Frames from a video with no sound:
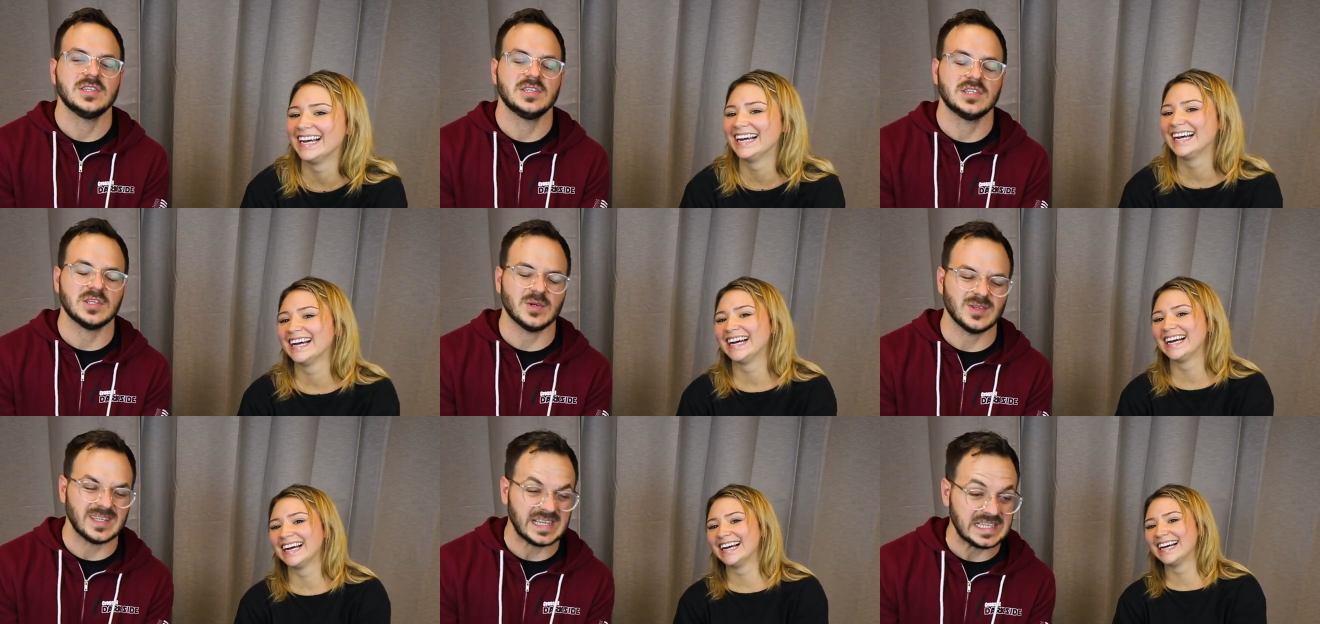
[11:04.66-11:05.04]

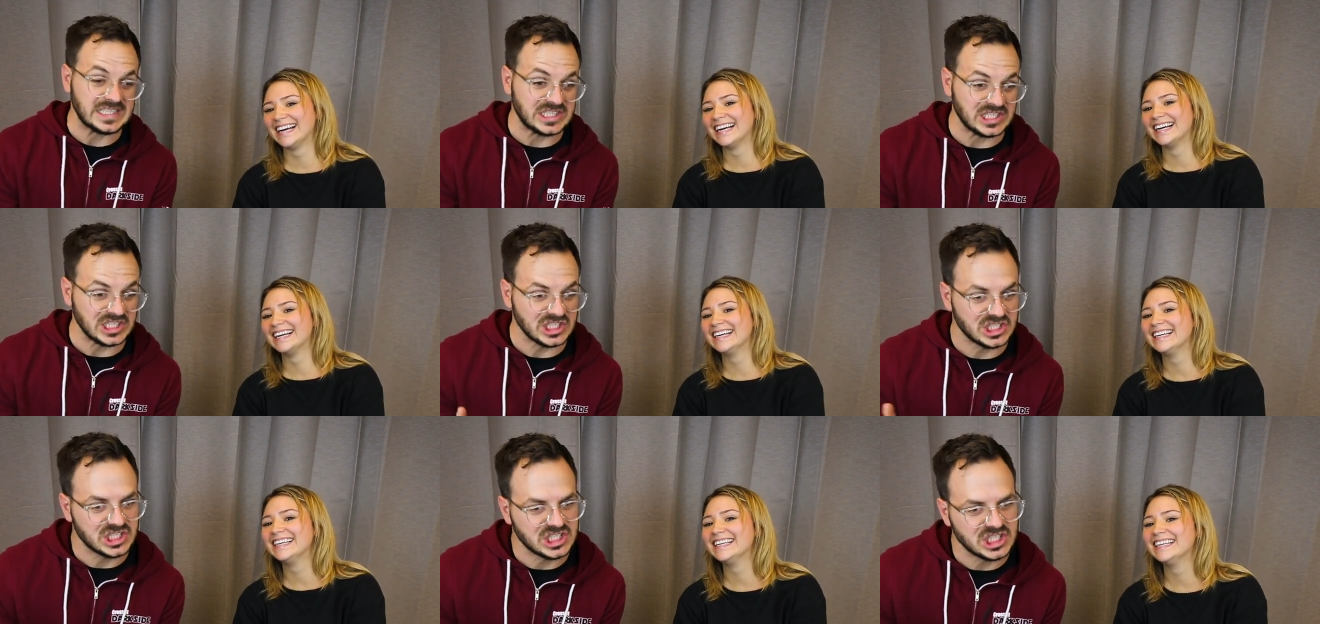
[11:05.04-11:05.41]
Speaker 1: she's always
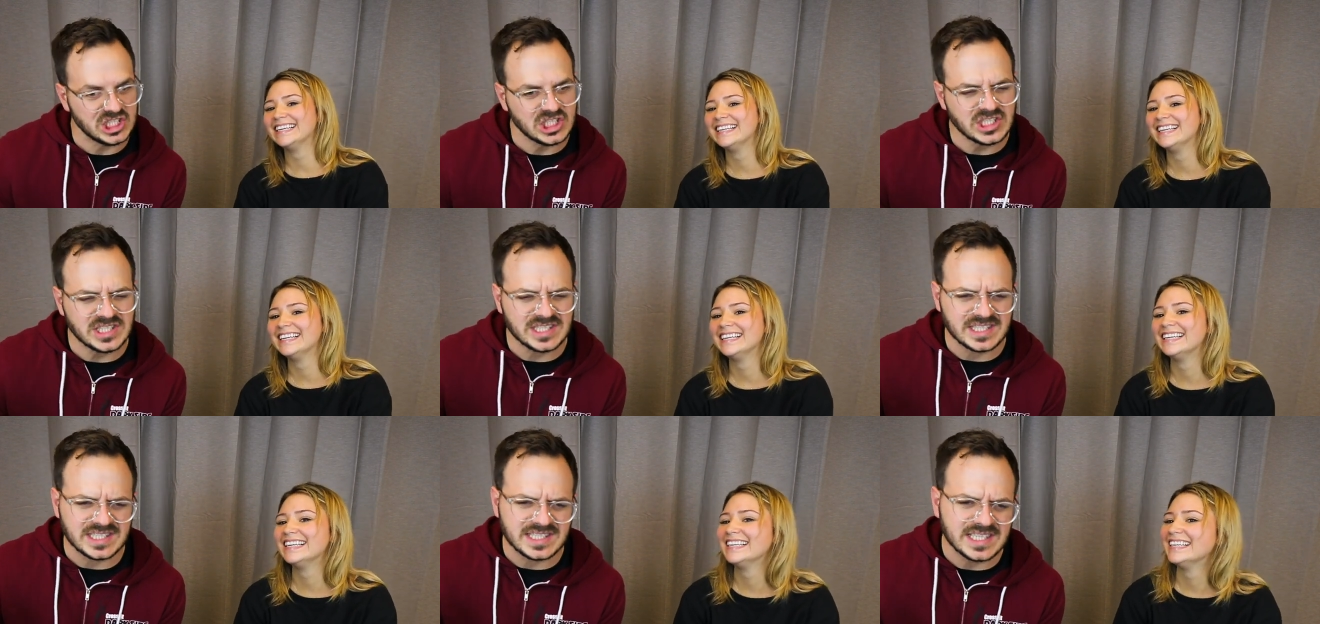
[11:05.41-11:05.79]
like, did
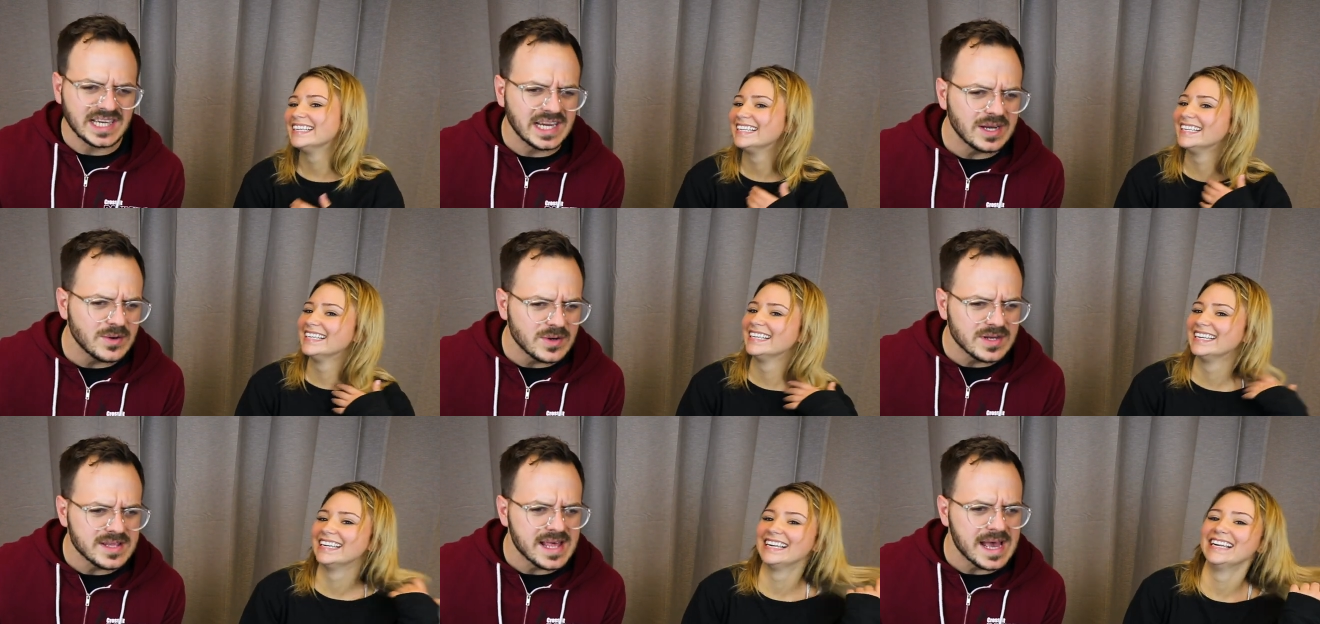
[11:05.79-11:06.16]
you
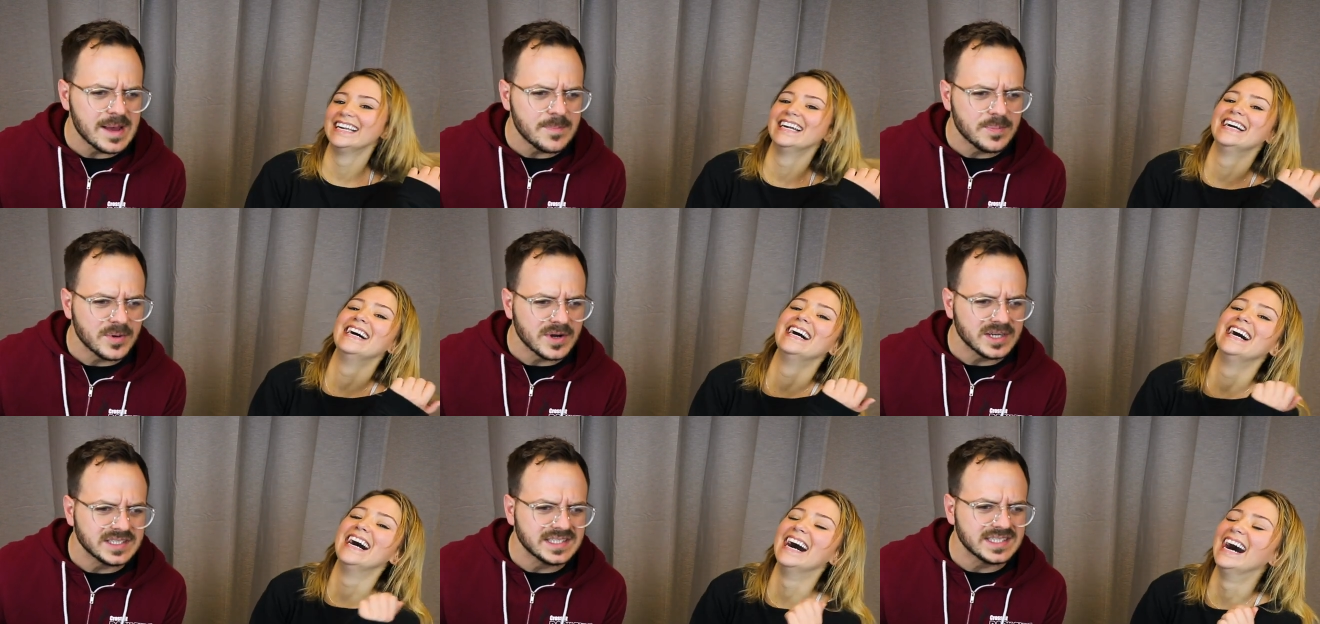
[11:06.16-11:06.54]
see what
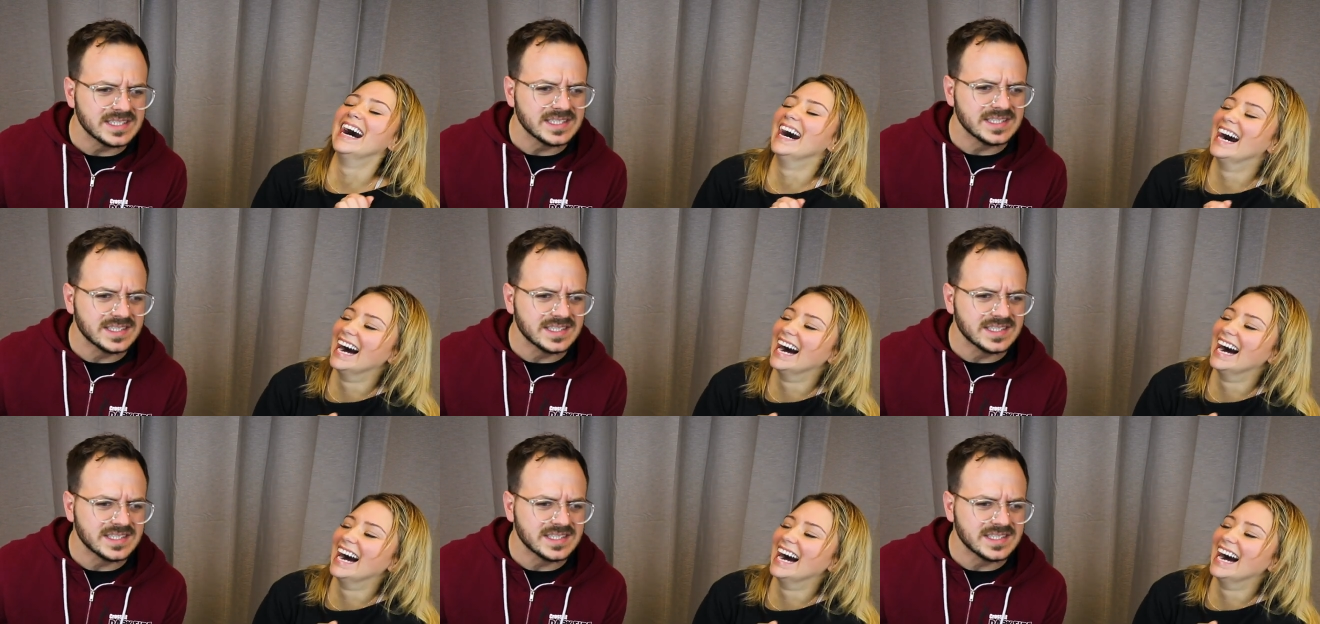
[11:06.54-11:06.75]
that person